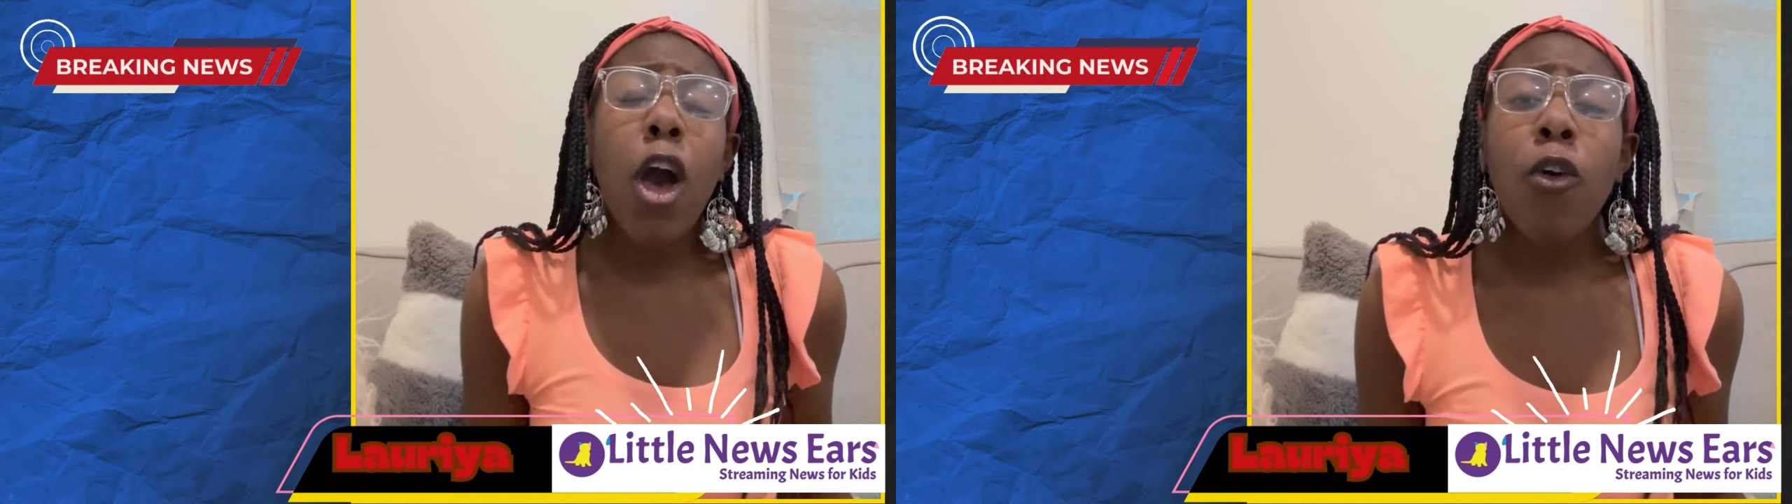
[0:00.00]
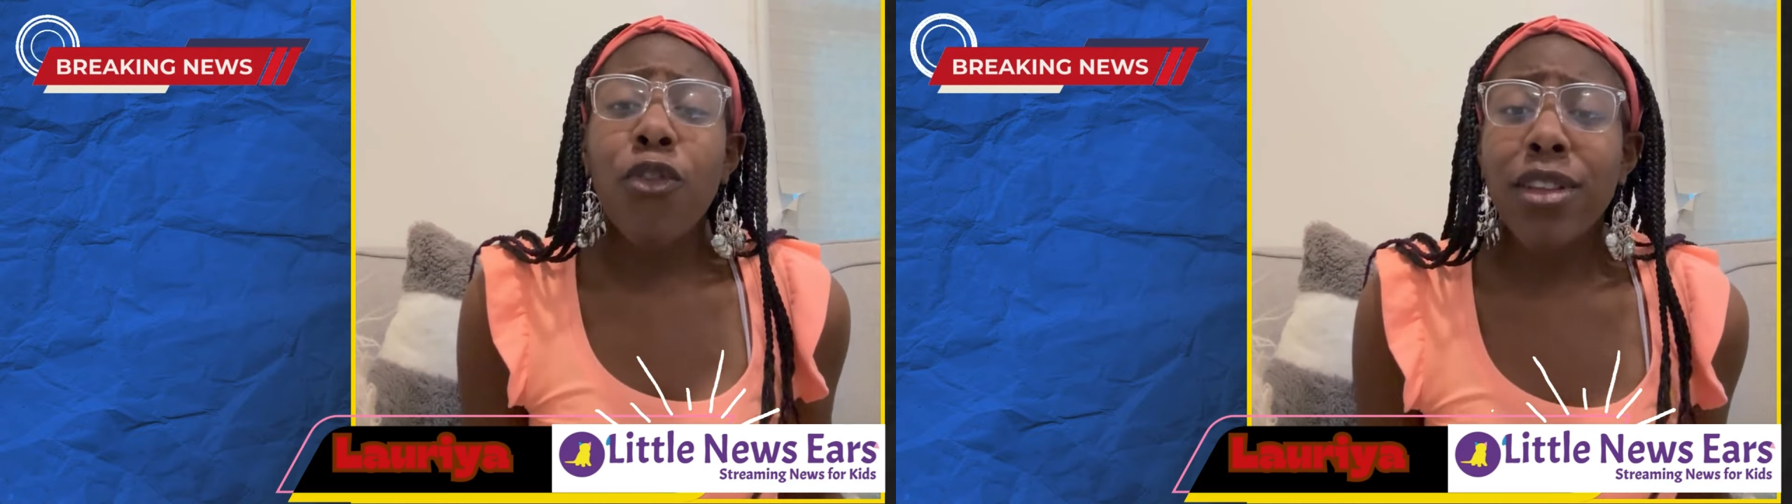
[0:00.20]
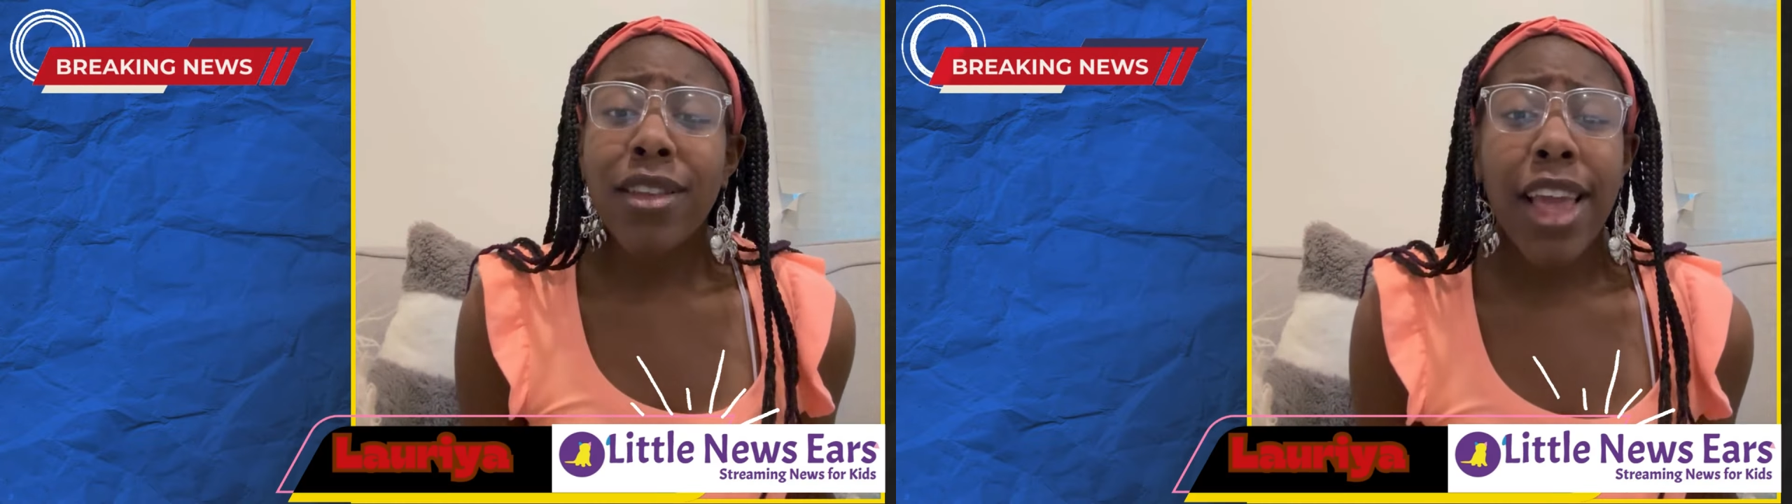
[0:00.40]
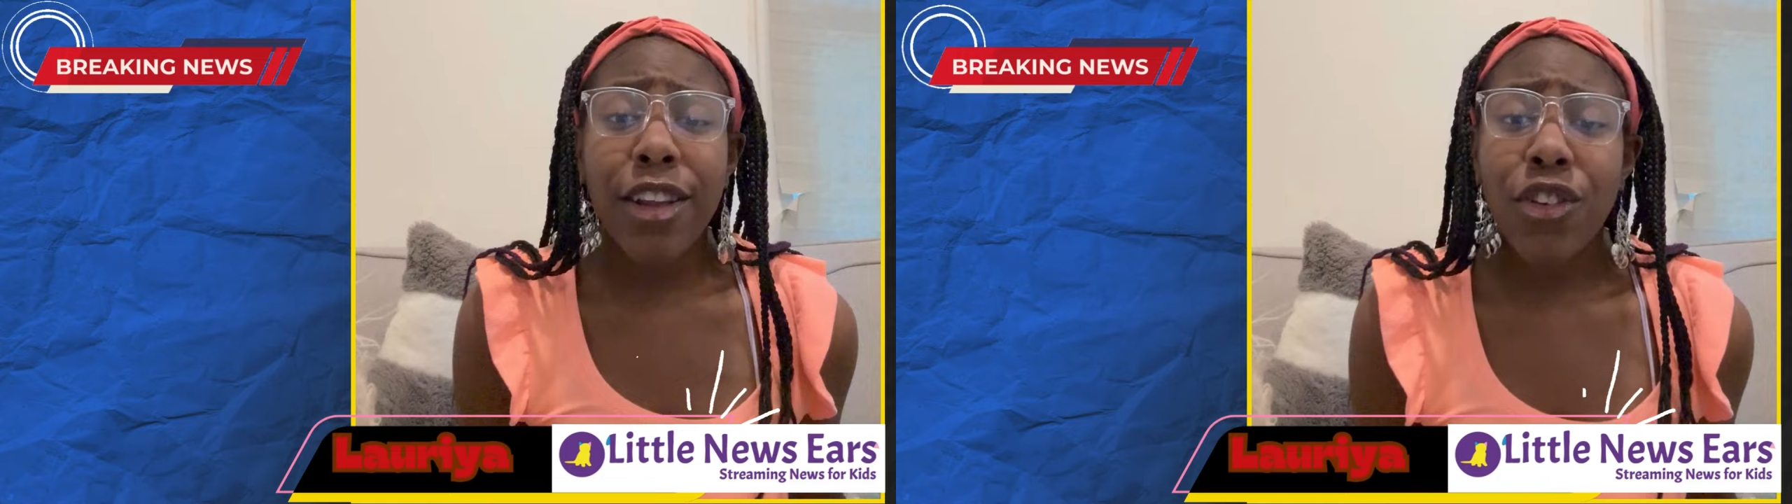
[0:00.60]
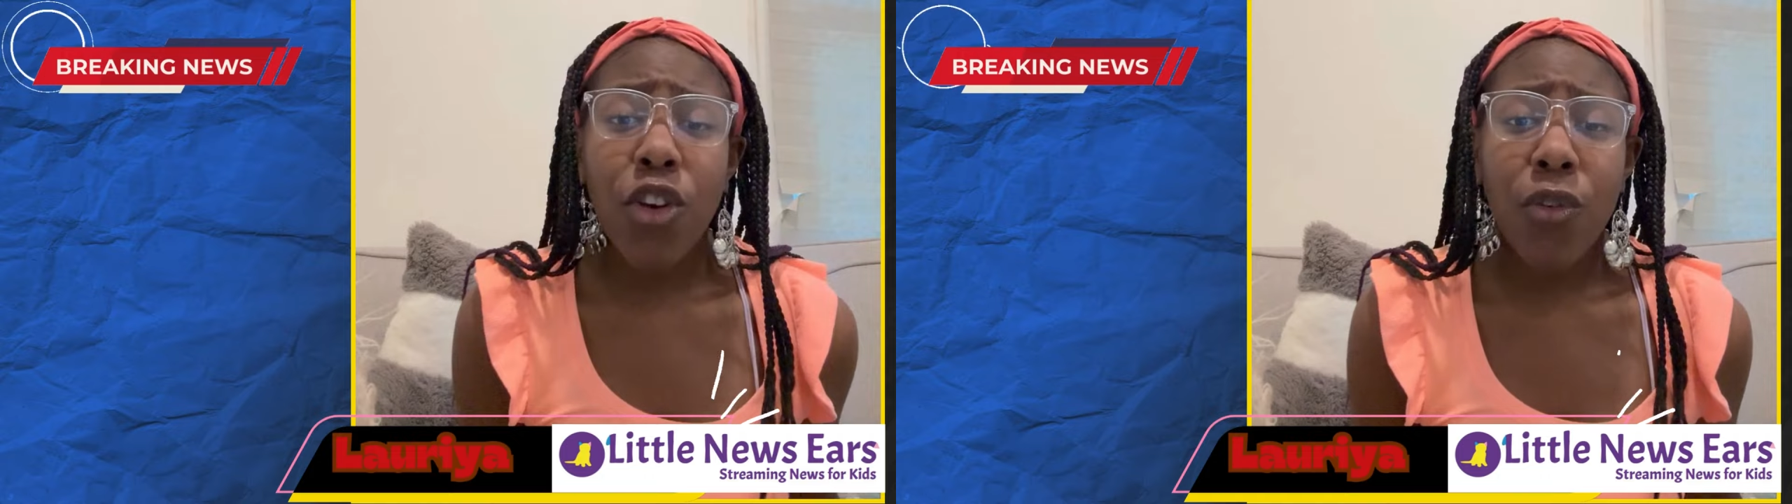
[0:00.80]
all for
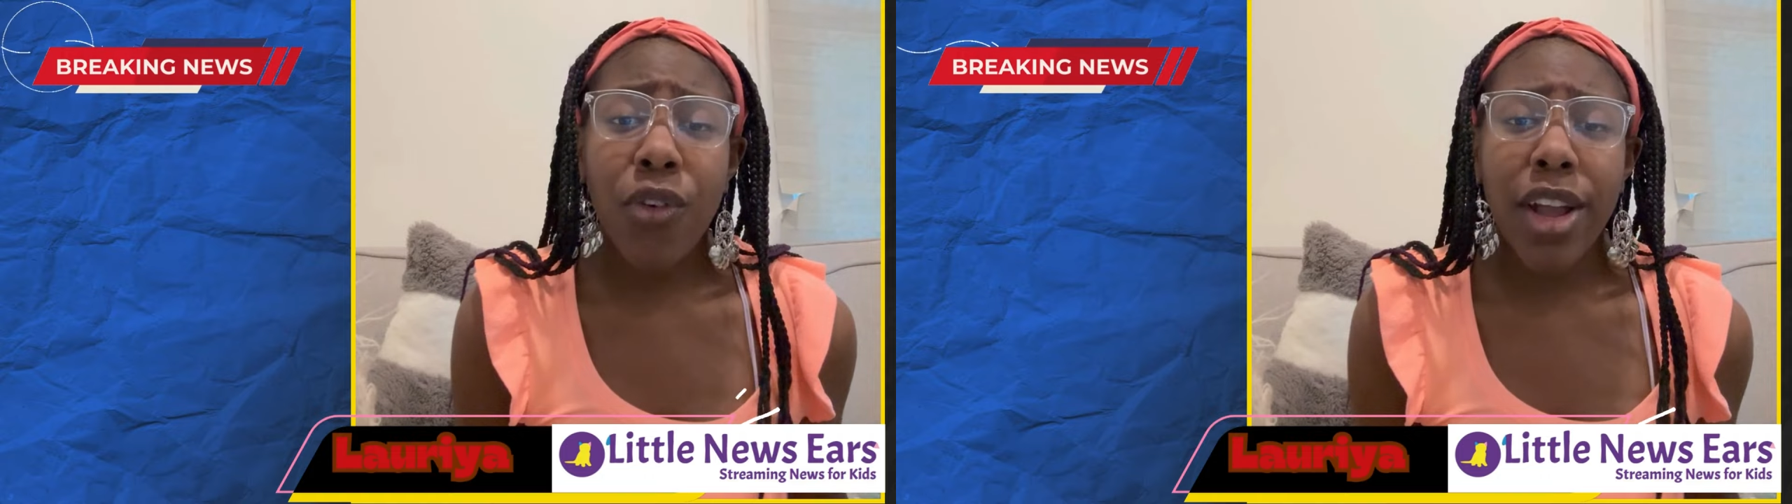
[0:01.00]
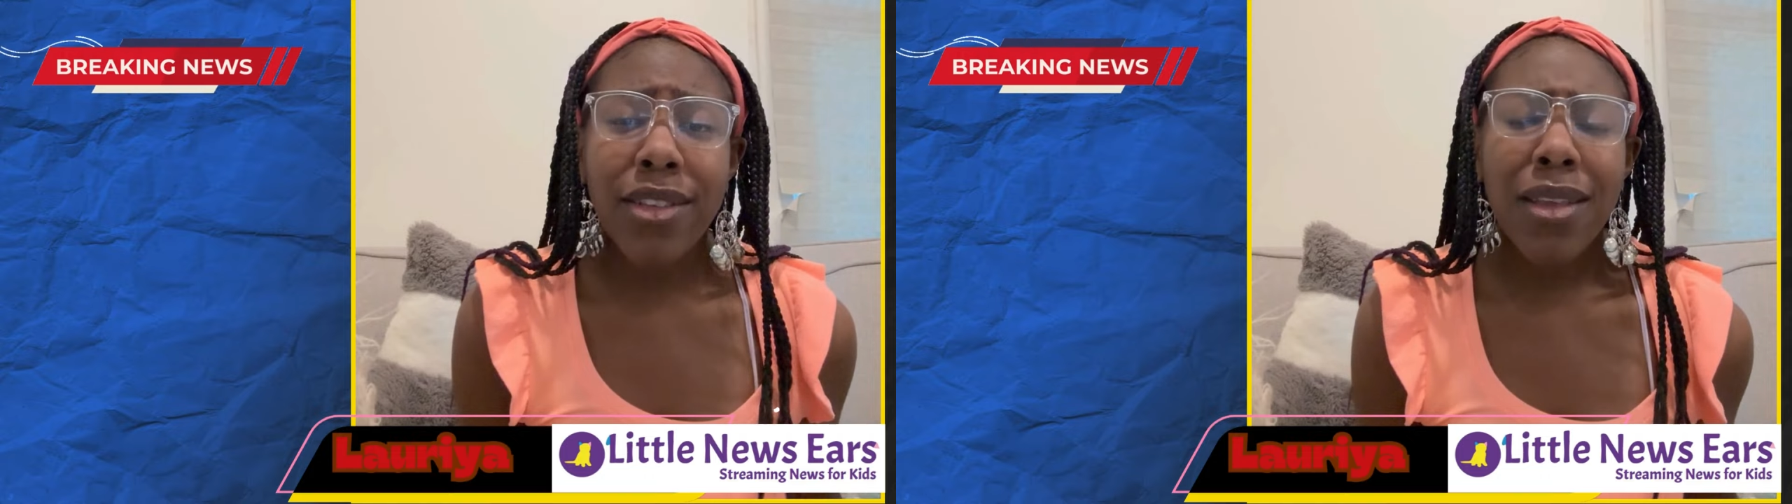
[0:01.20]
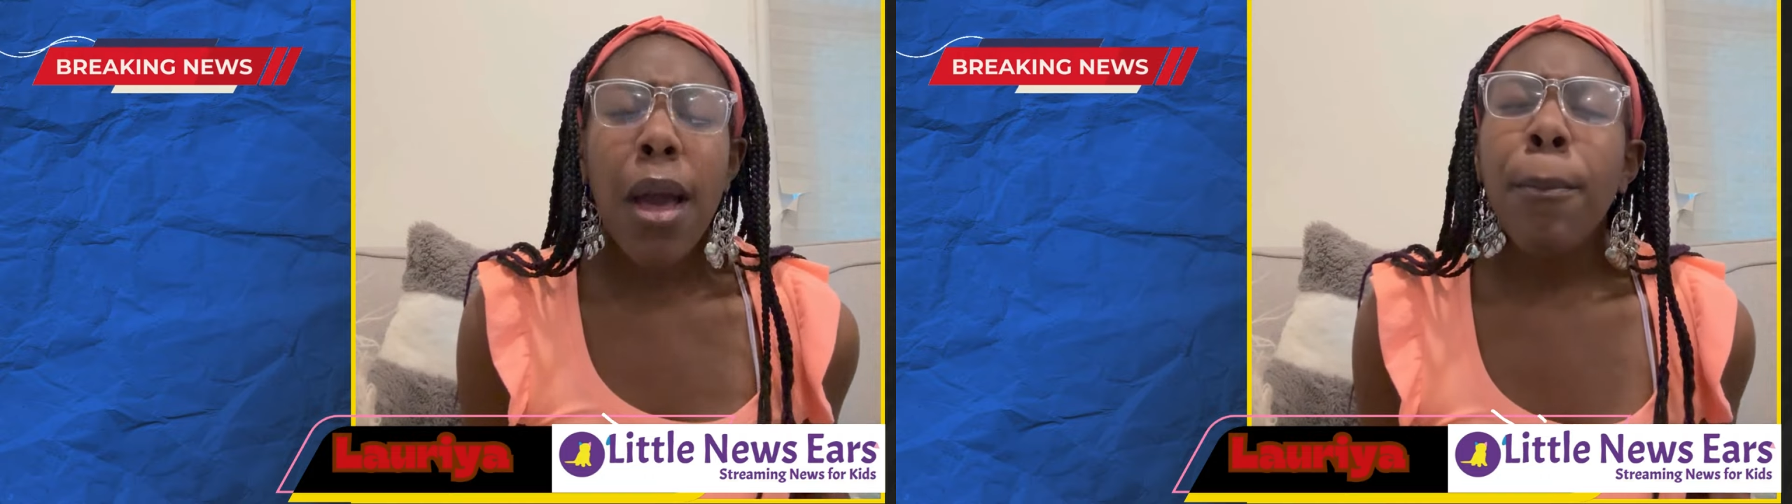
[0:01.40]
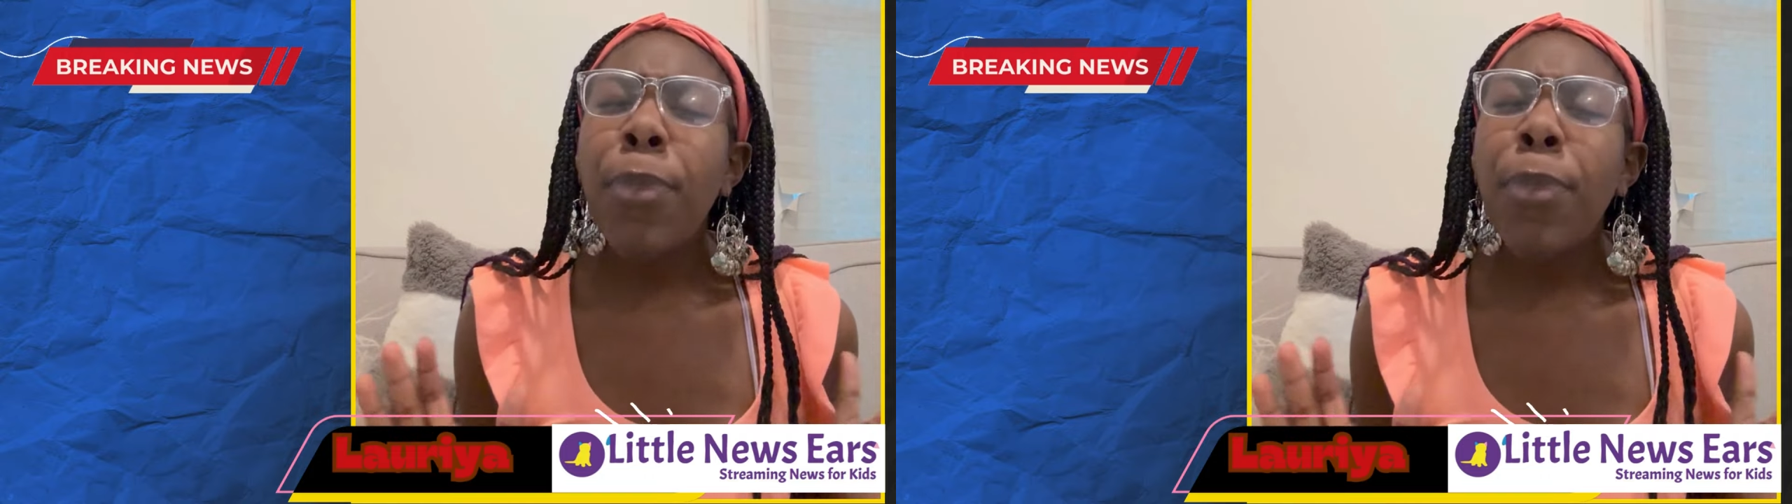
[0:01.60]
today's show, friends.